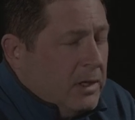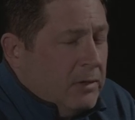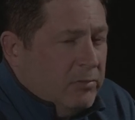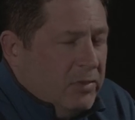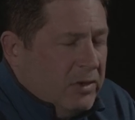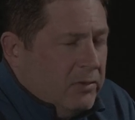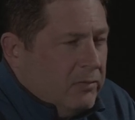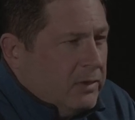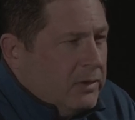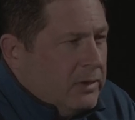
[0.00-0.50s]

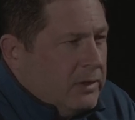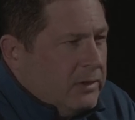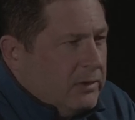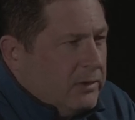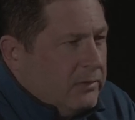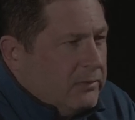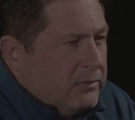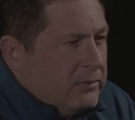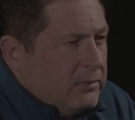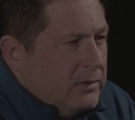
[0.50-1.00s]
and be
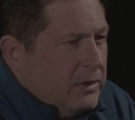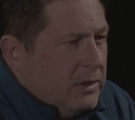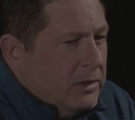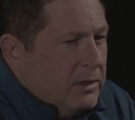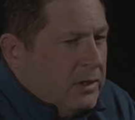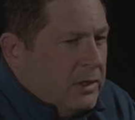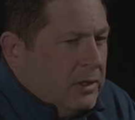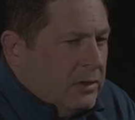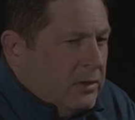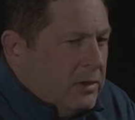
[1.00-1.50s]
relentless
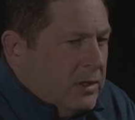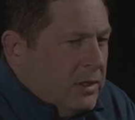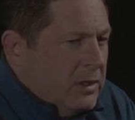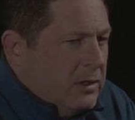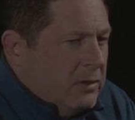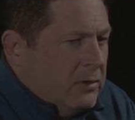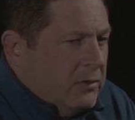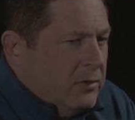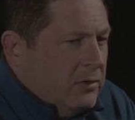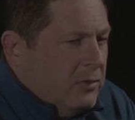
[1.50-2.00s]
in, in,
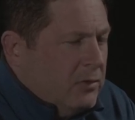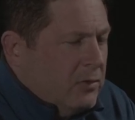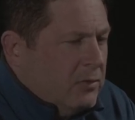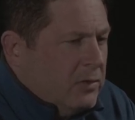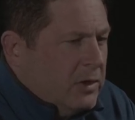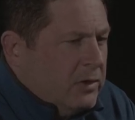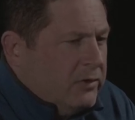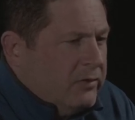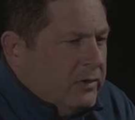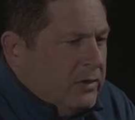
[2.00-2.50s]
in you
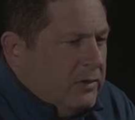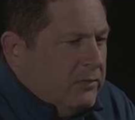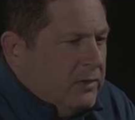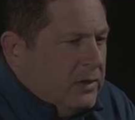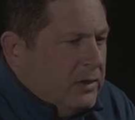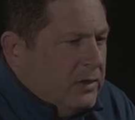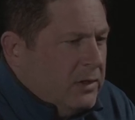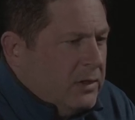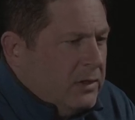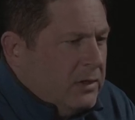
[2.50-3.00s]
know
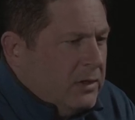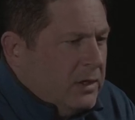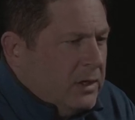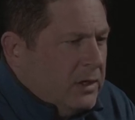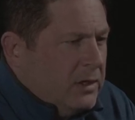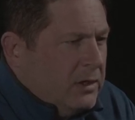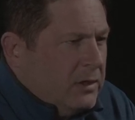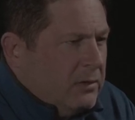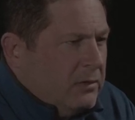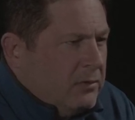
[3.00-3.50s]
achieving and
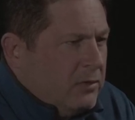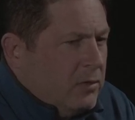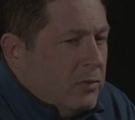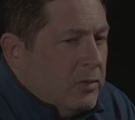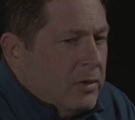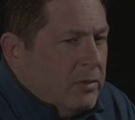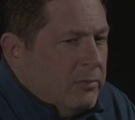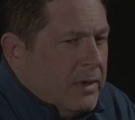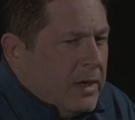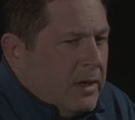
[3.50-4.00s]
and
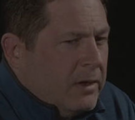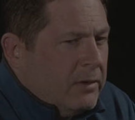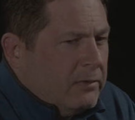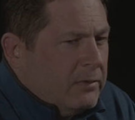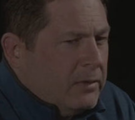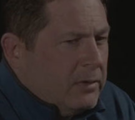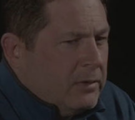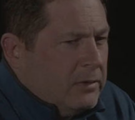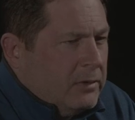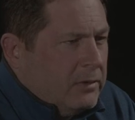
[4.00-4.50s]
going
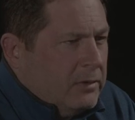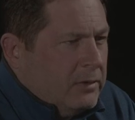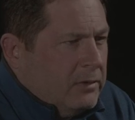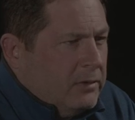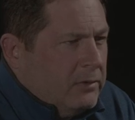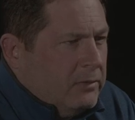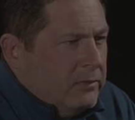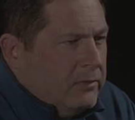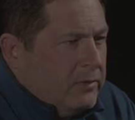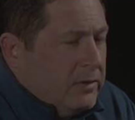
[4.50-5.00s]
about
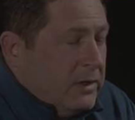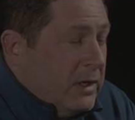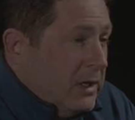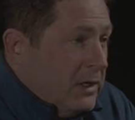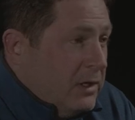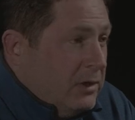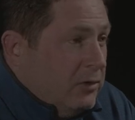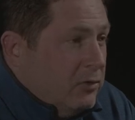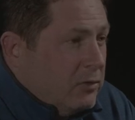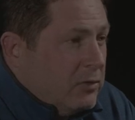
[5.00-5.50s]
to
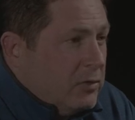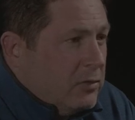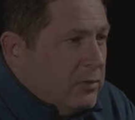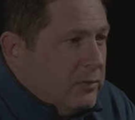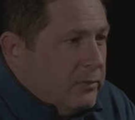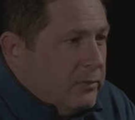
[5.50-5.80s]
gaining your